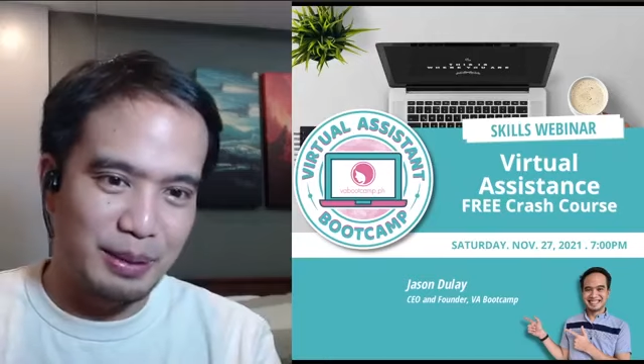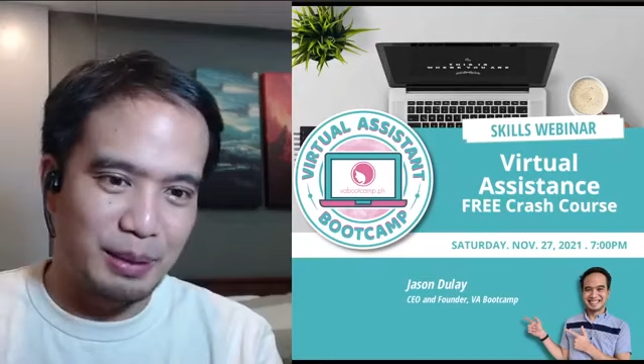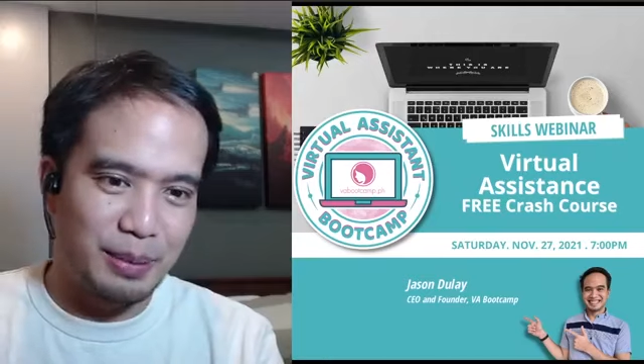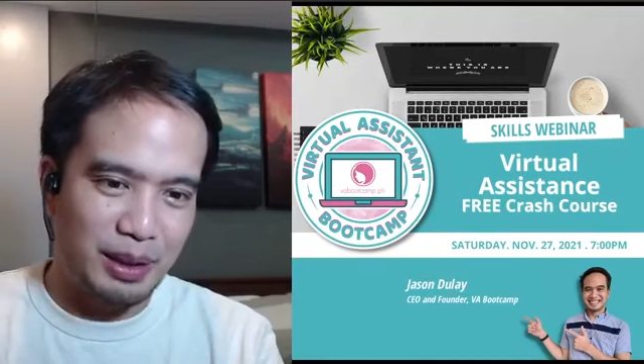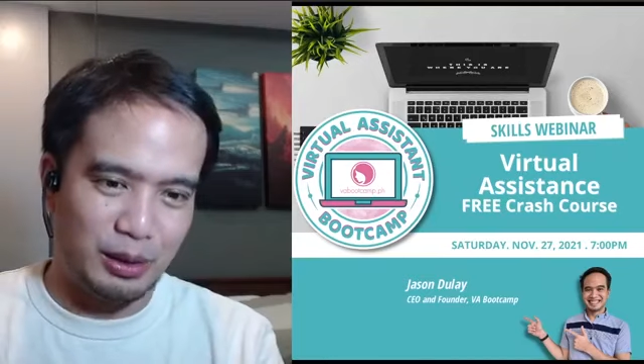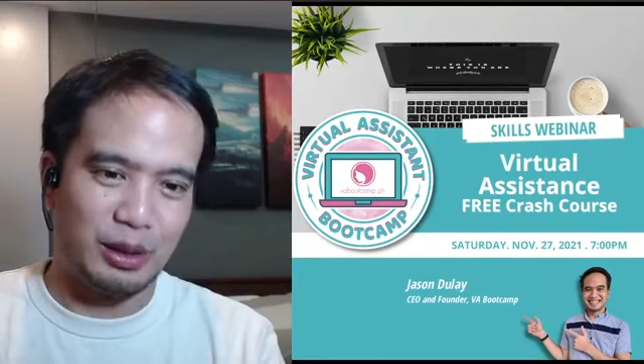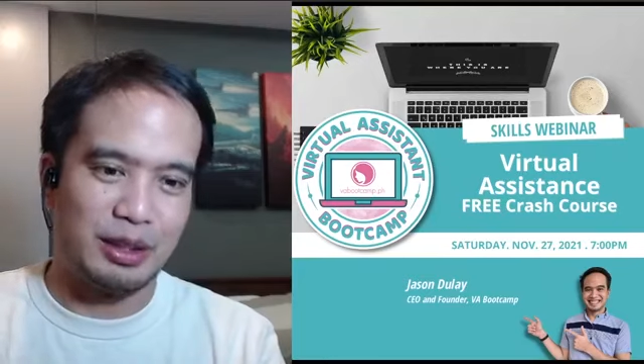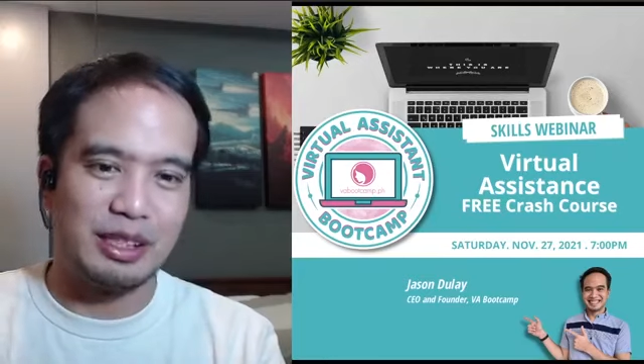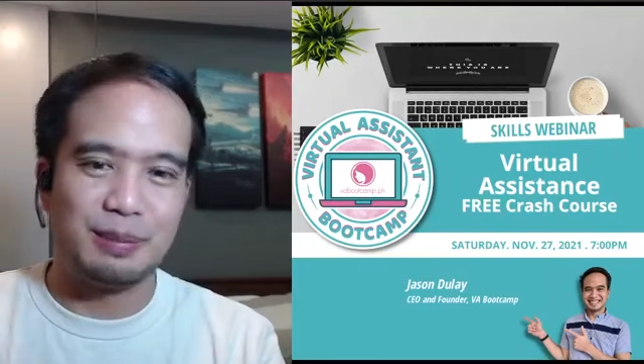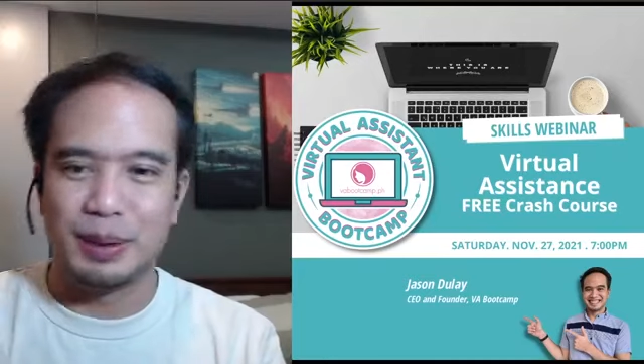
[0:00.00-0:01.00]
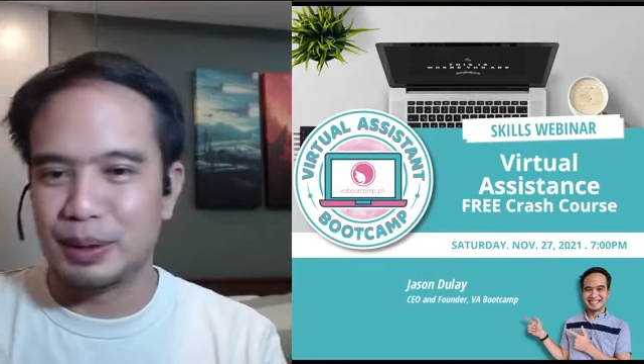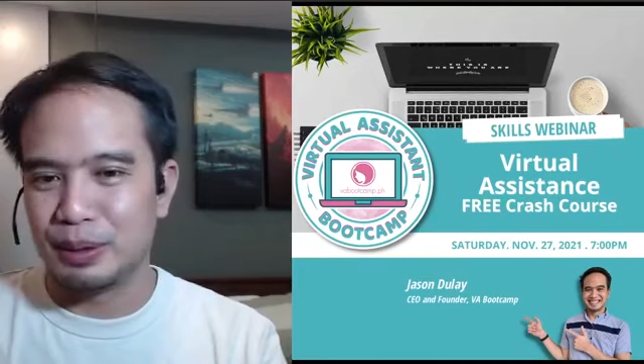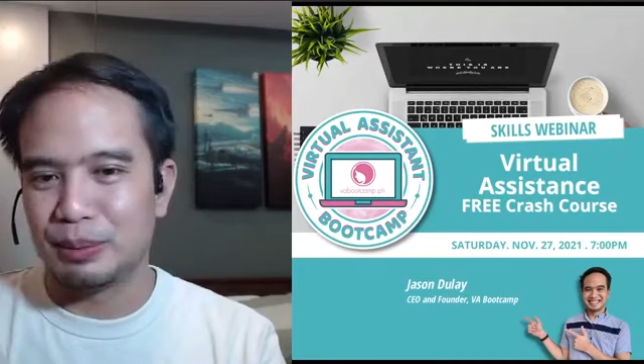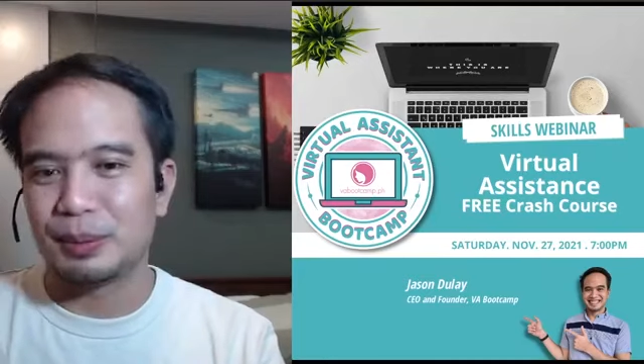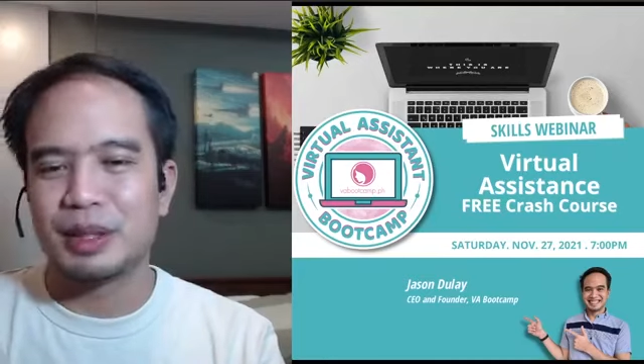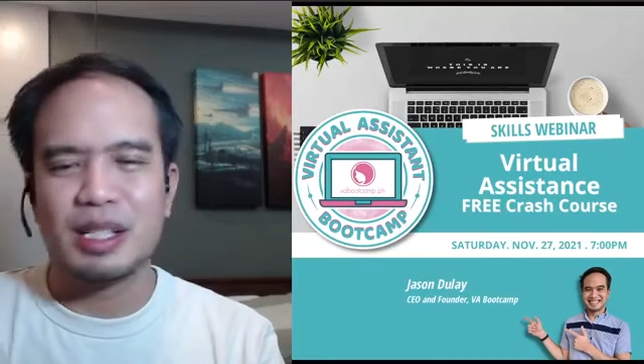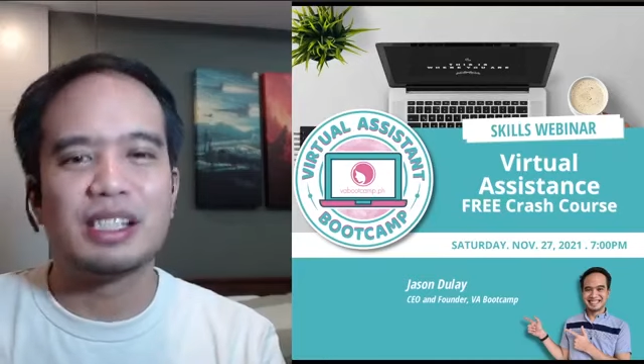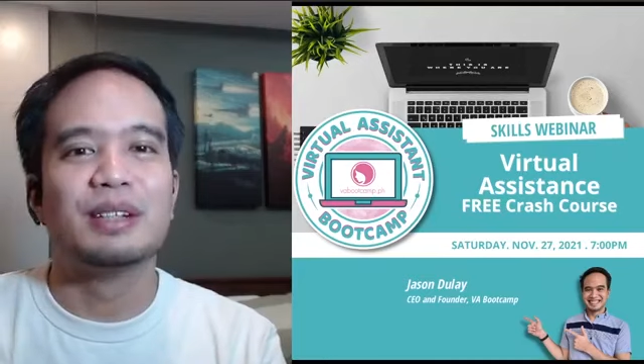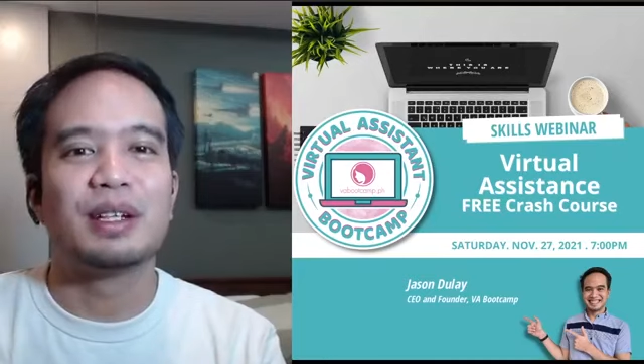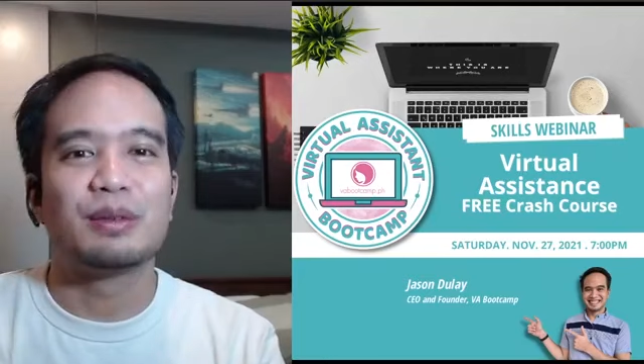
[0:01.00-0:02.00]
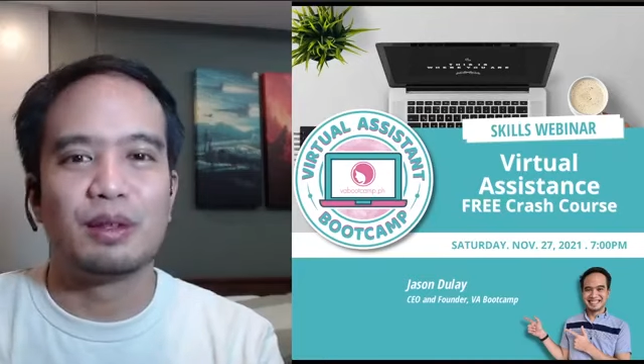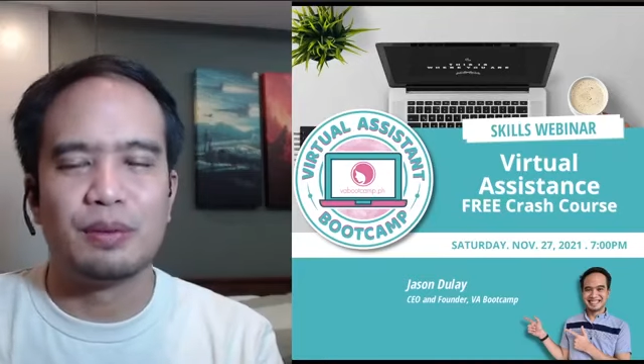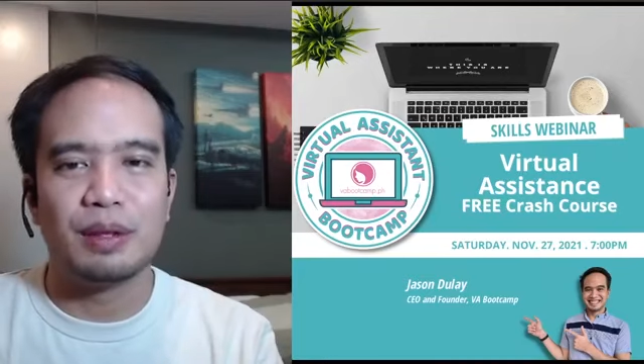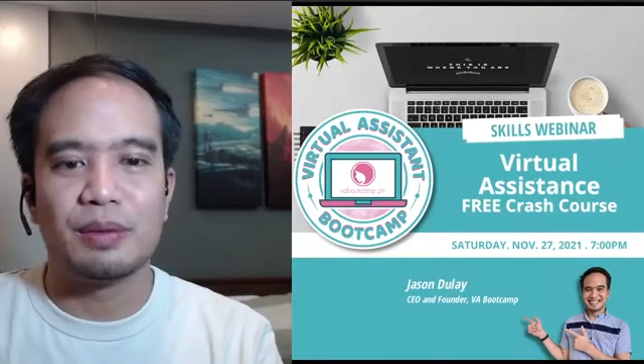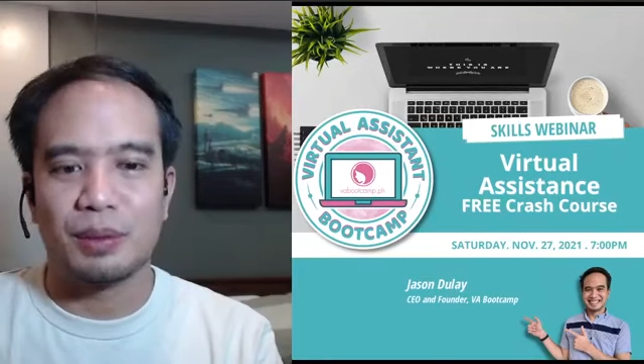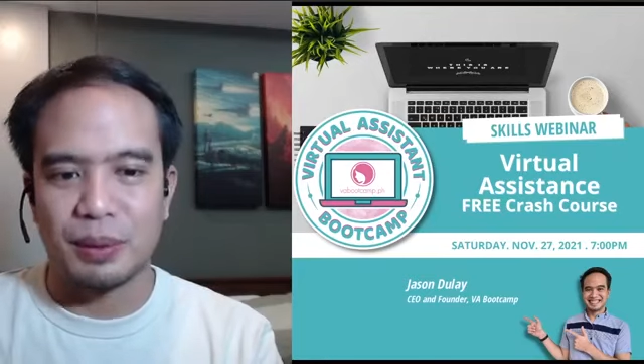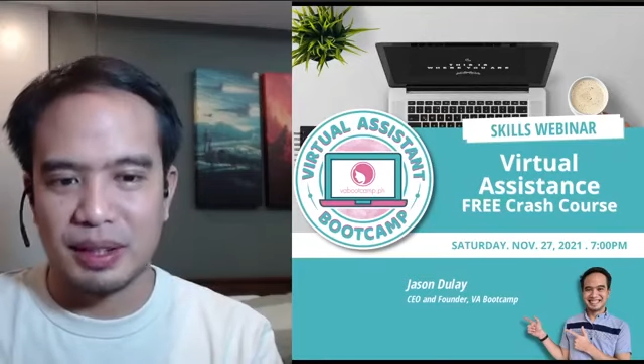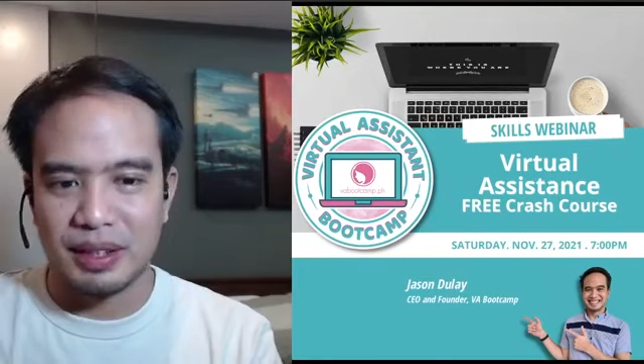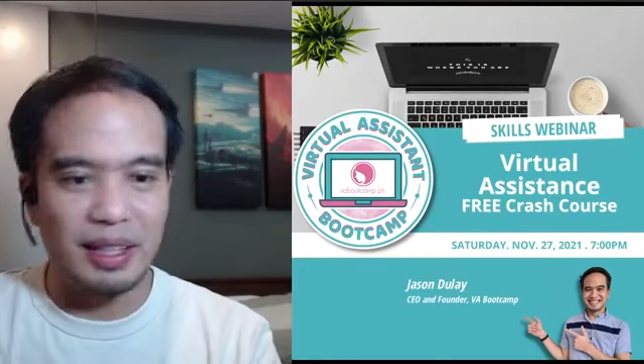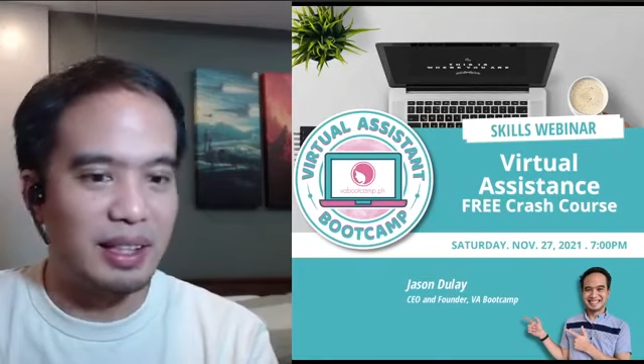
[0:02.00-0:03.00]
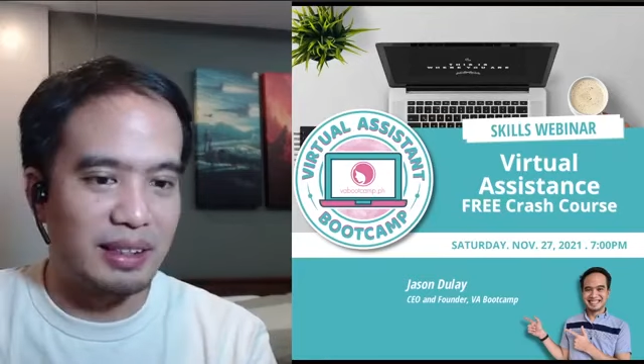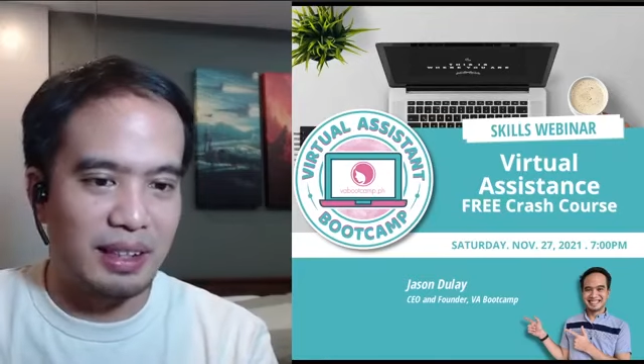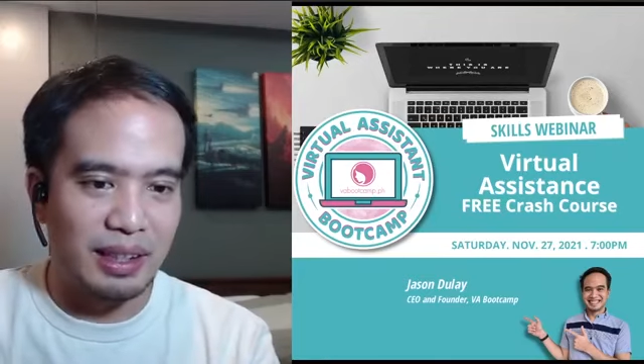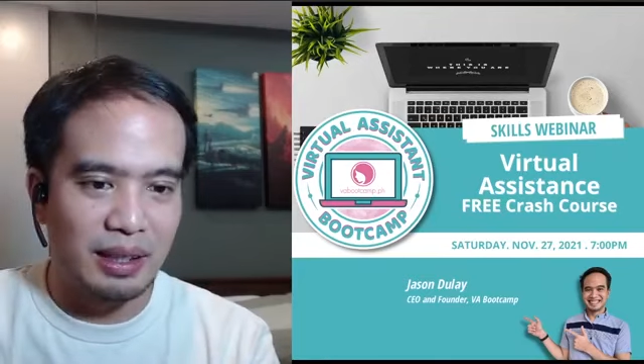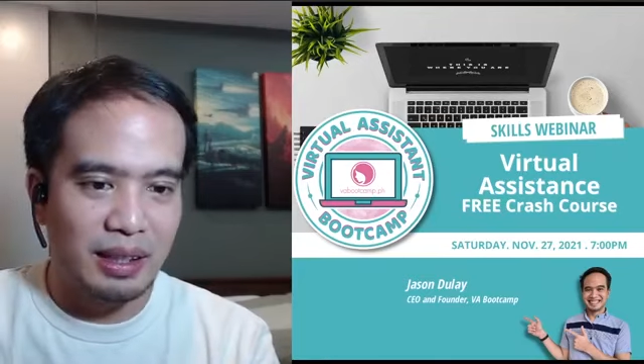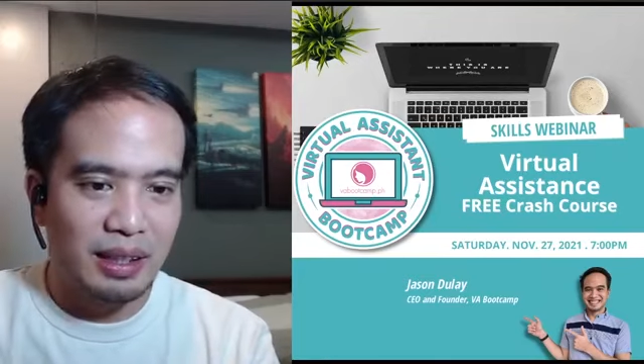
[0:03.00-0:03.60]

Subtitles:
Mga paid courses po yun, but we're just giving it for free for 1 day lang talaga.